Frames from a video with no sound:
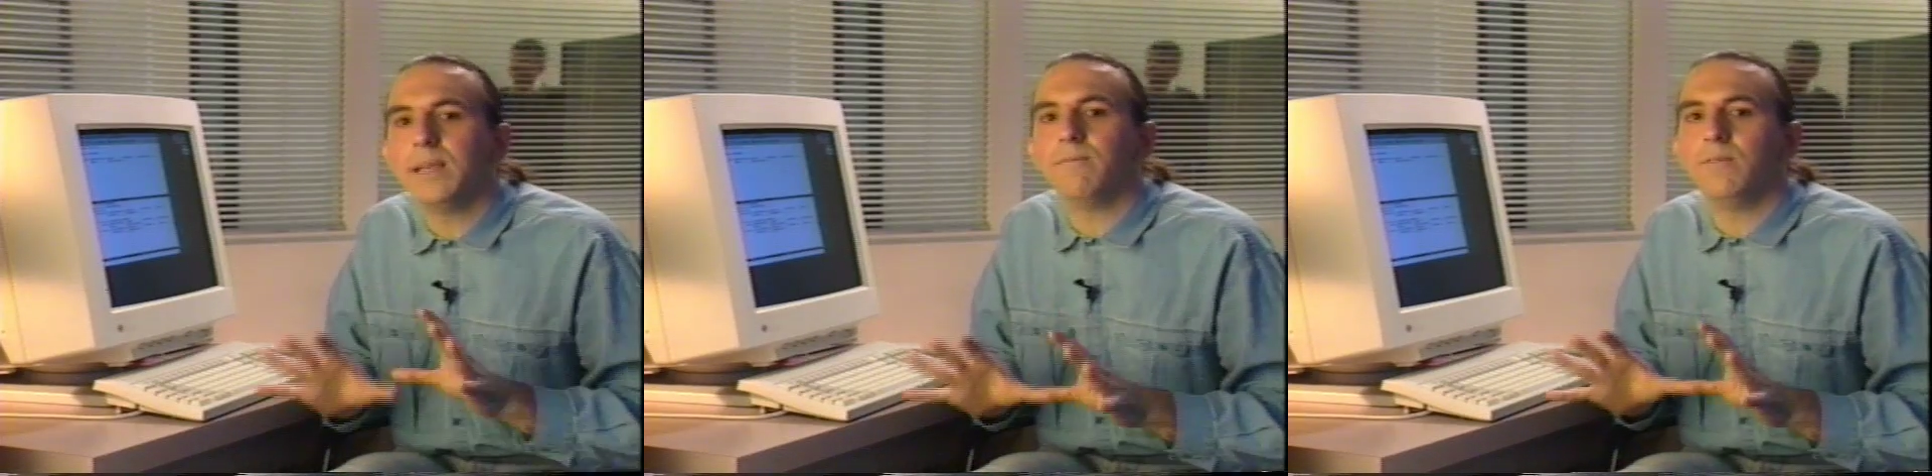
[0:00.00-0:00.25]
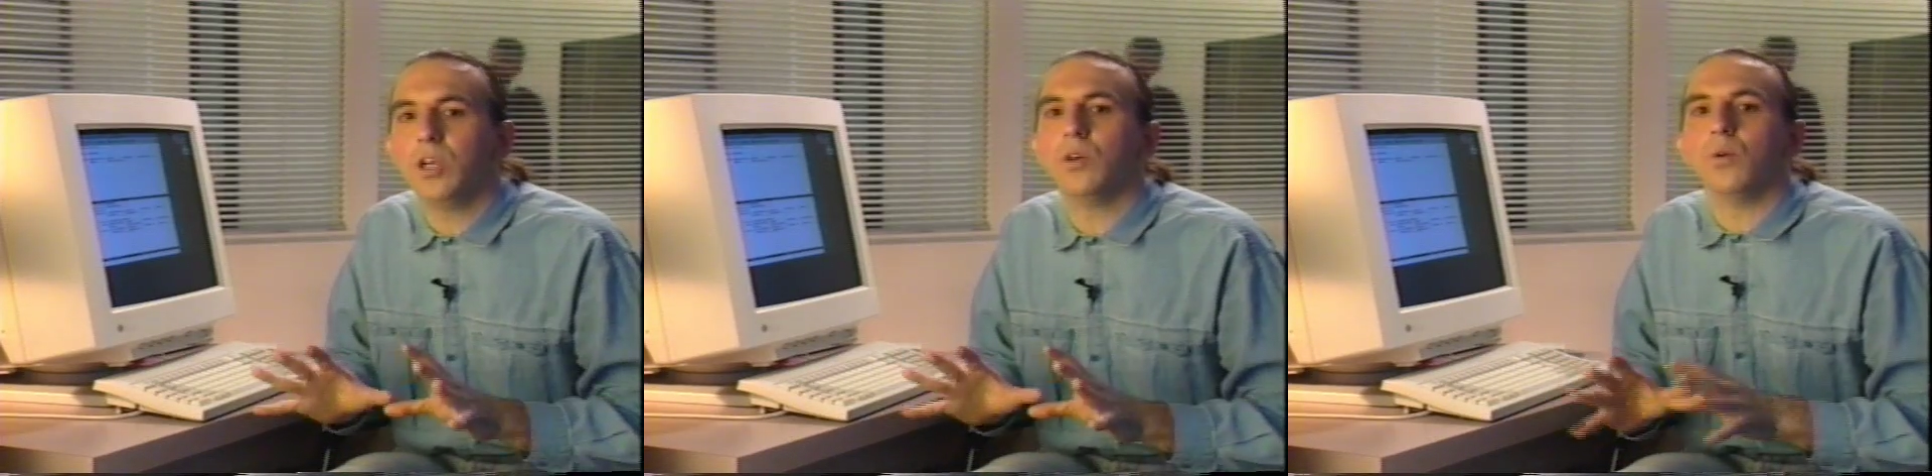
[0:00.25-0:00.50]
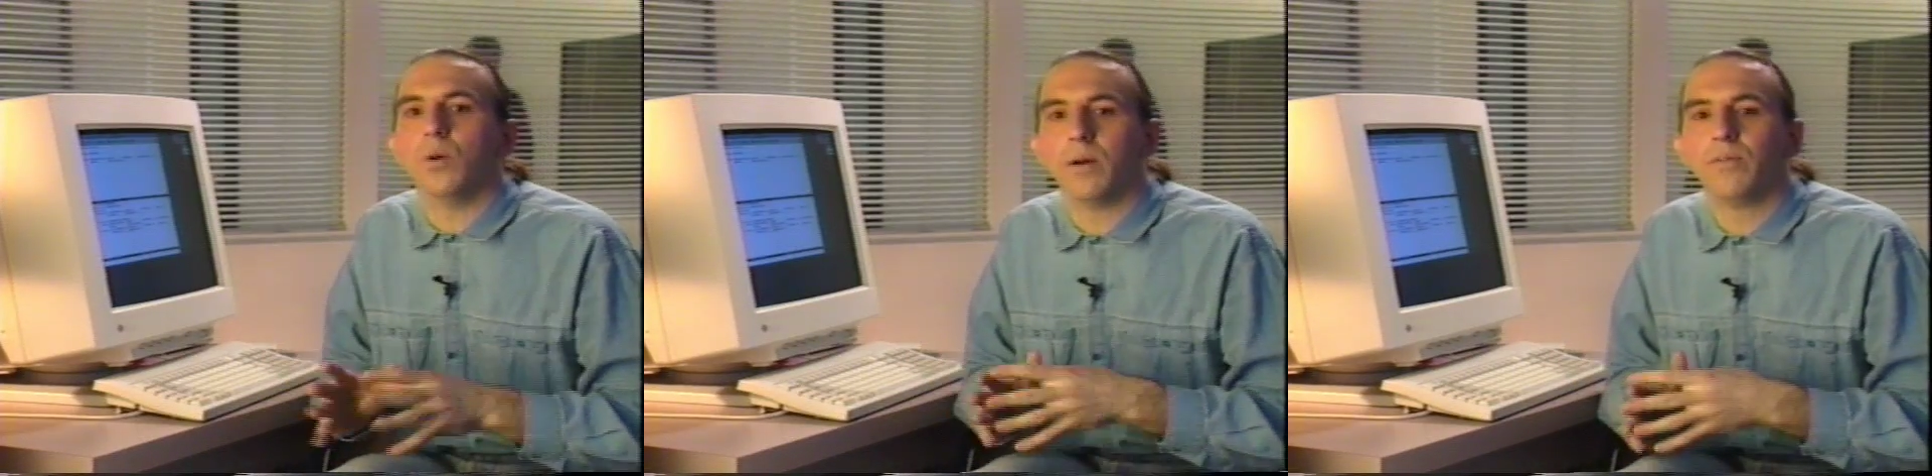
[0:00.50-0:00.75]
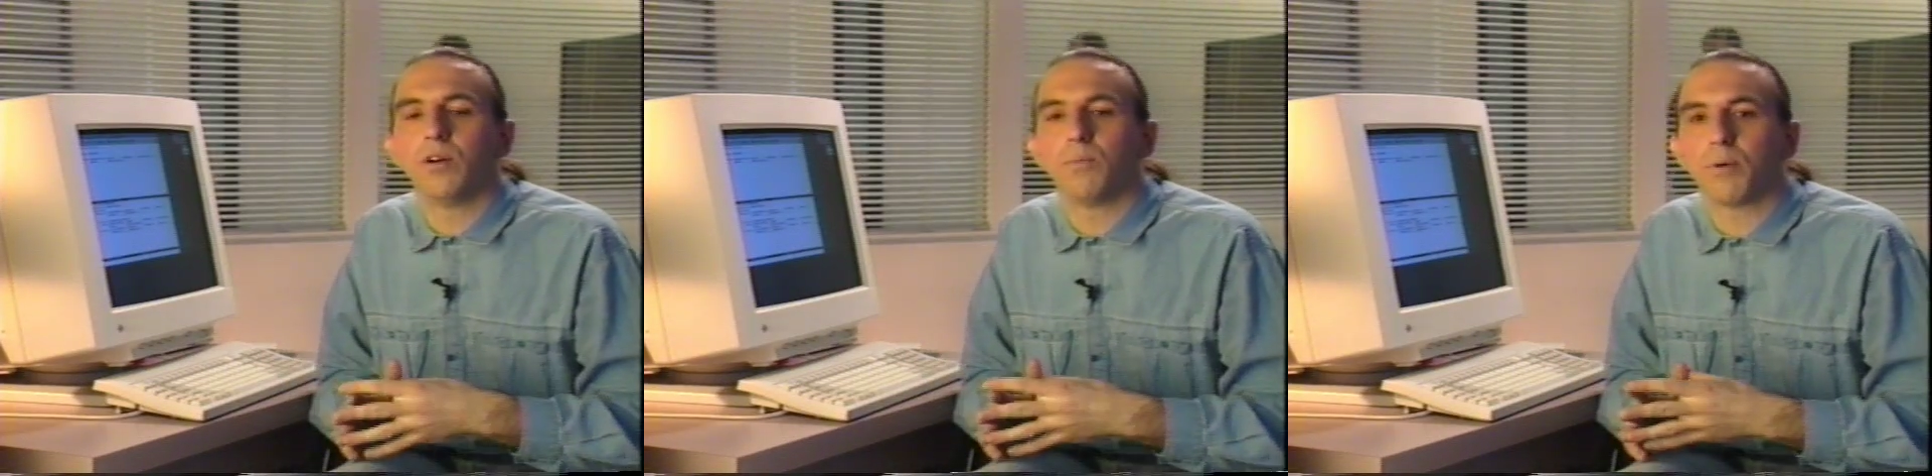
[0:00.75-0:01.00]
view
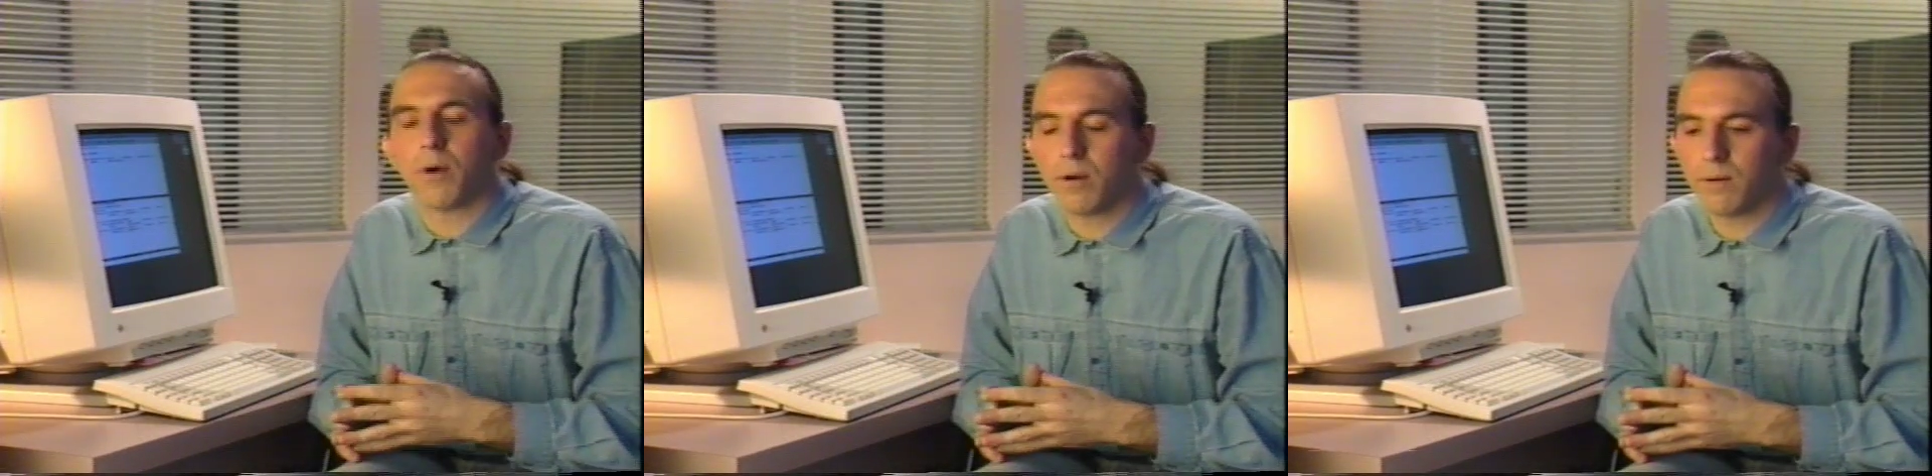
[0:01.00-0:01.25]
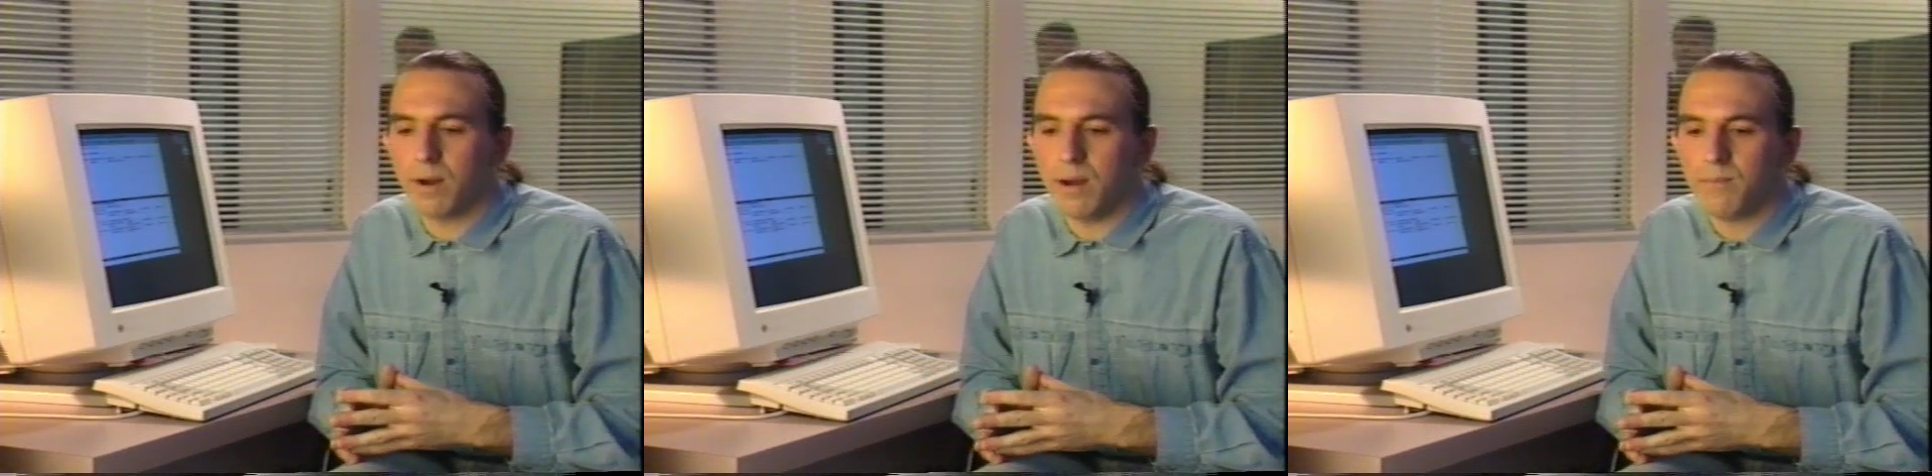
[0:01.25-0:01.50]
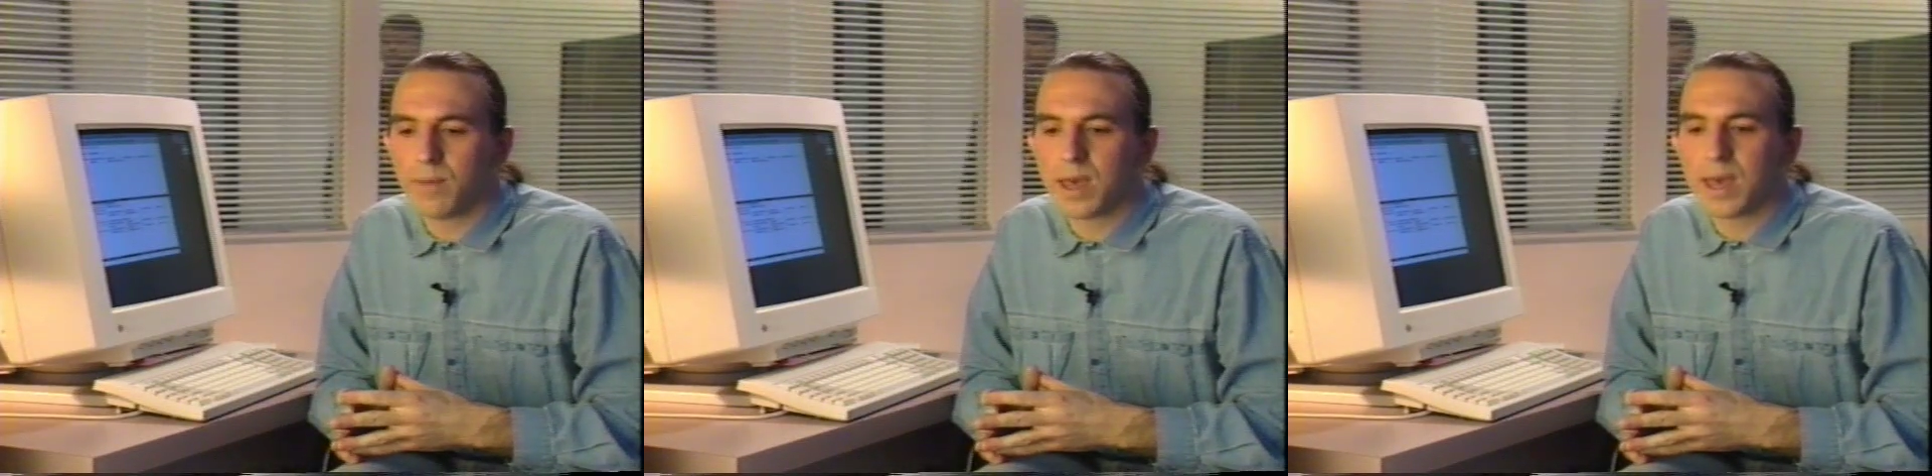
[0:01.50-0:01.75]
of your program